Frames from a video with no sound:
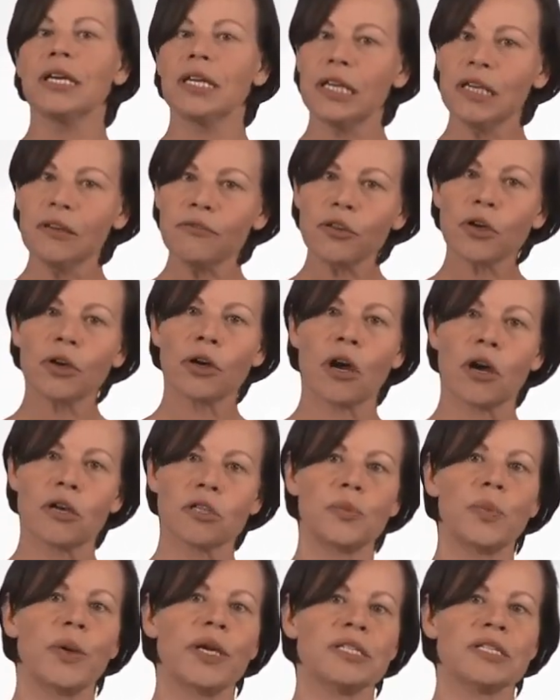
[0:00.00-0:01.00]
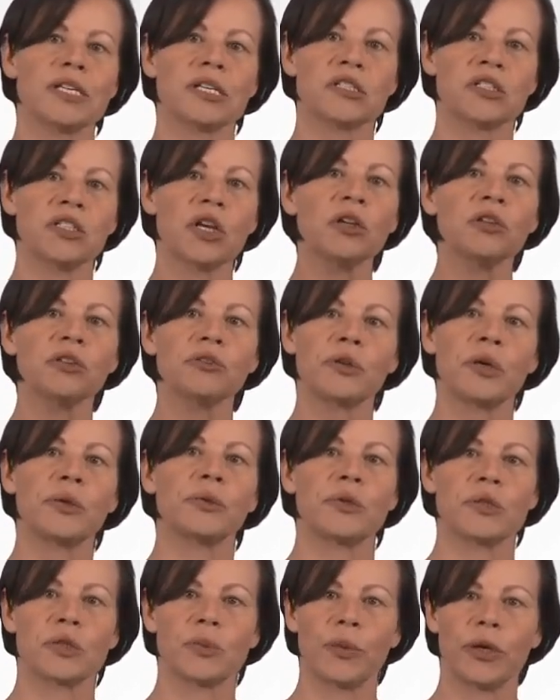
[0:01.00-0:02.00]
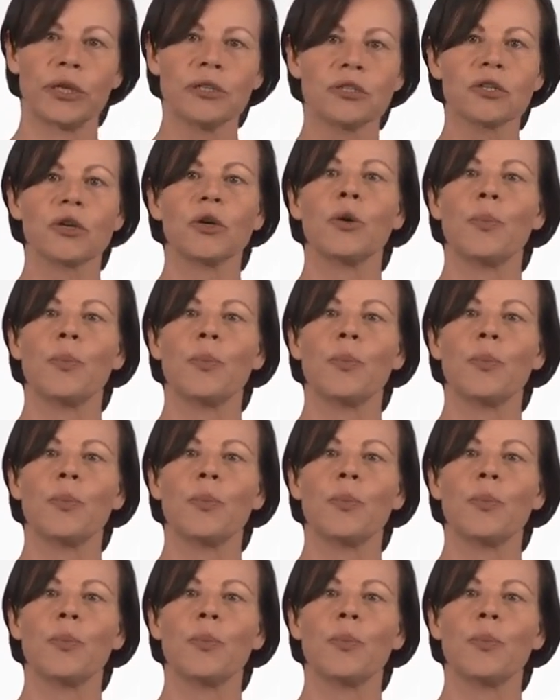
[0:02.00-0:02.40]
if the cost base has not grown as much,